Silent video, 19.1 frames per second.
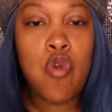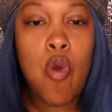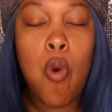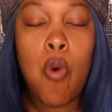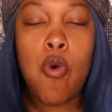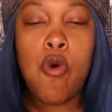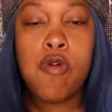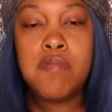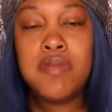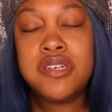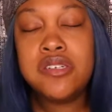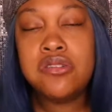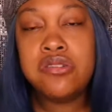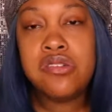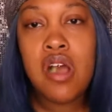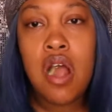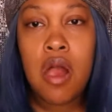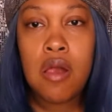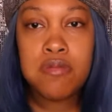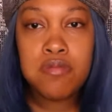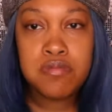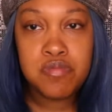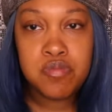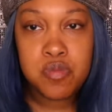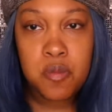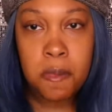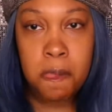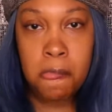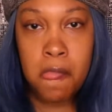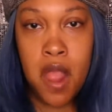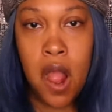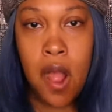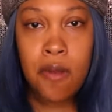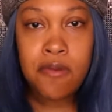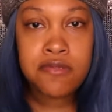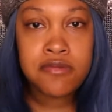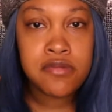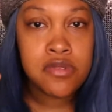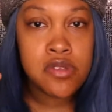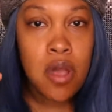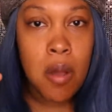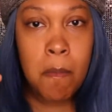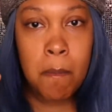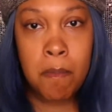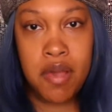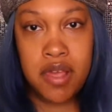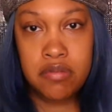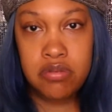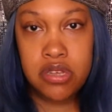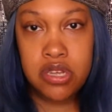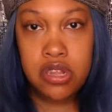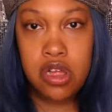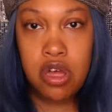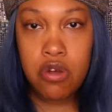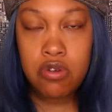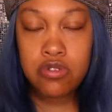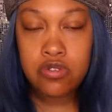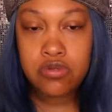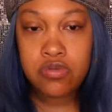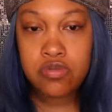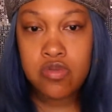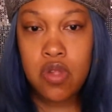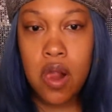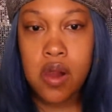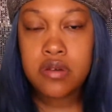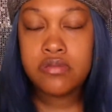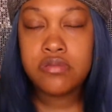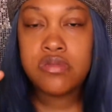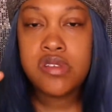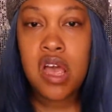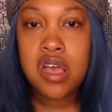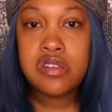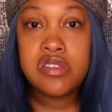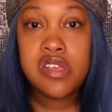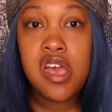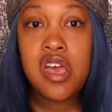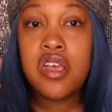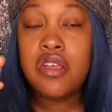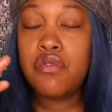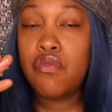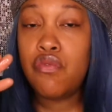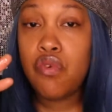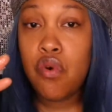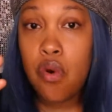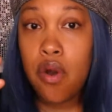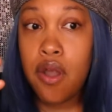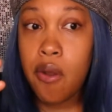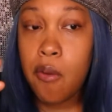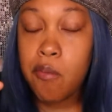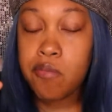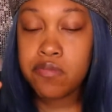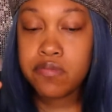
all my son baby clothes. Nazir is 4.